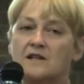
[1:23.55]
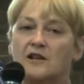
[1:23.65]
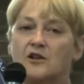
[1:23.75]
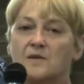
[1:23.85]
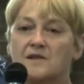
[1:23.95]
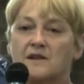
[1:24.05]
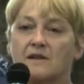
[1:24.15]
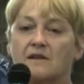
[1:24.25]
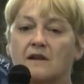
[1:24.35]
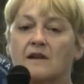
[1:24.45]
tell you it was
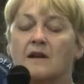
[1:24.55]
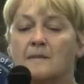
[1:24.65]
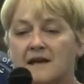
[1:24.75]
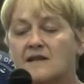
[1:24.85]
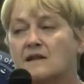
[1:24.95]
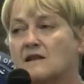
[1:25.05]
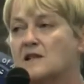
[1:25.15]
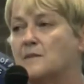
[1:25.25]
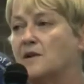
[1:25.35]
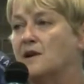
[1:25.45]
an amazing
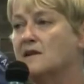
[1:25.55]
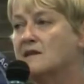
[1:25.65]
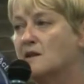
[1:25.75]
experience,